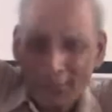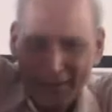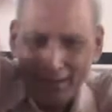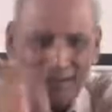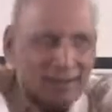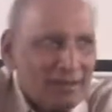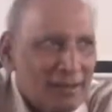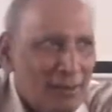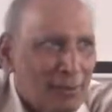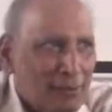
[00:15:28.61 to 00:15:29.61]
but in
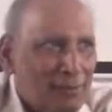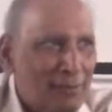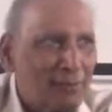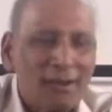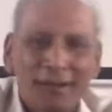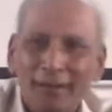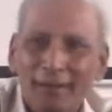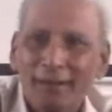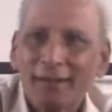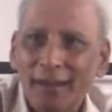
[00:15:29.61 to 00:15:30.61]
this house they find
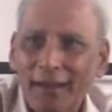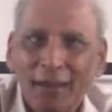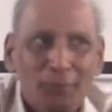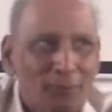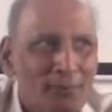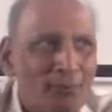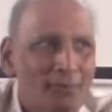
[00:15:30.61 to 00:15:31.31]
claim.